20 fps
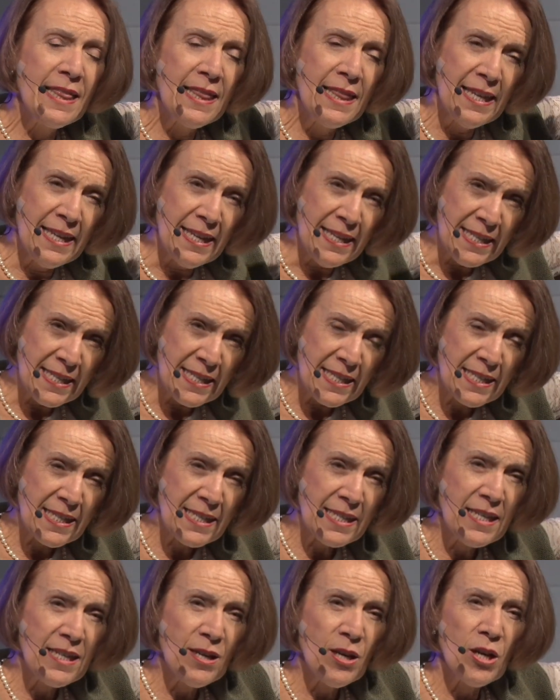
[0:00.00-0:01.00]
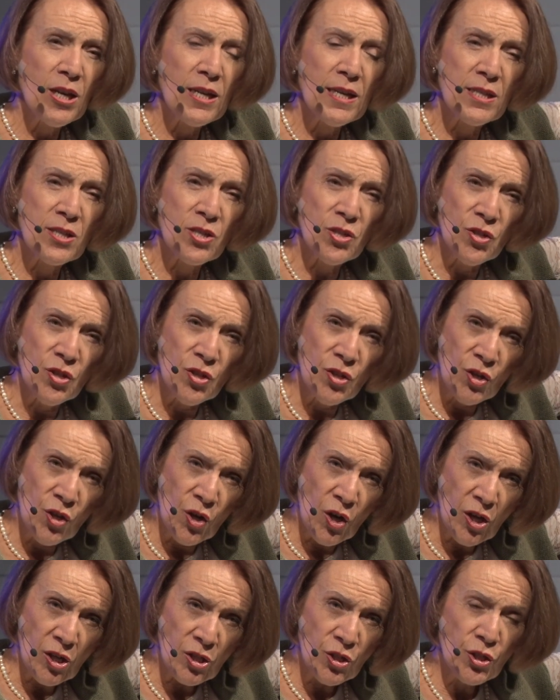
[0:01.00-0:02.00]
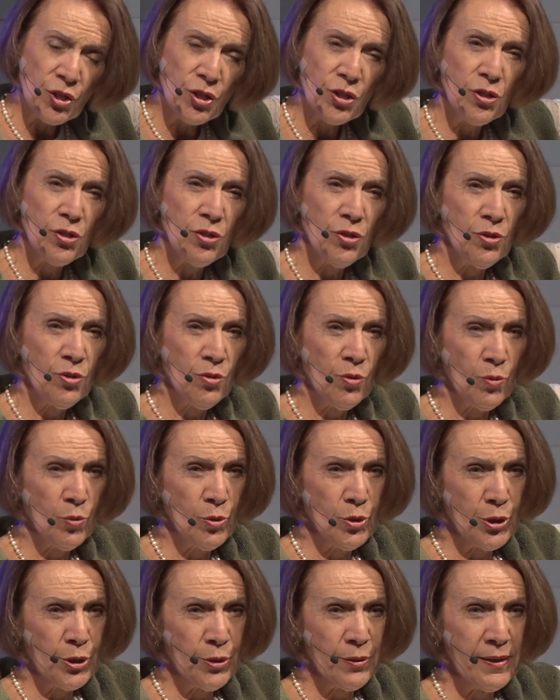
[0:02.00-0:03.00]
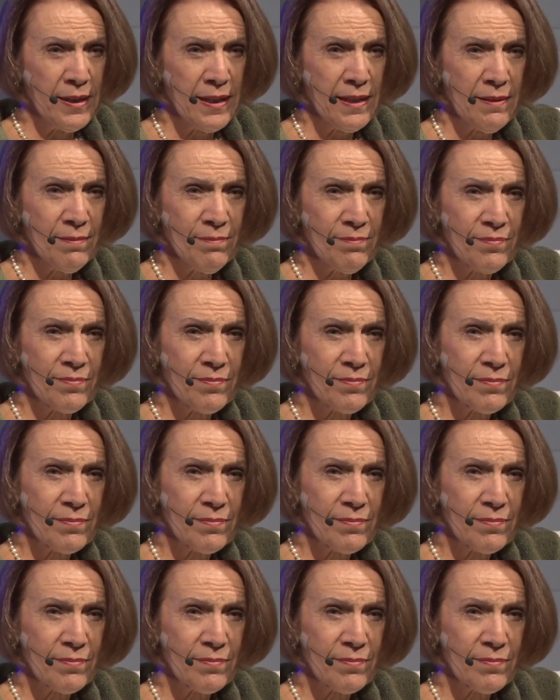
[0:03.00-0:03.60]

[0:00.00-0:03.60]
This is not your doing.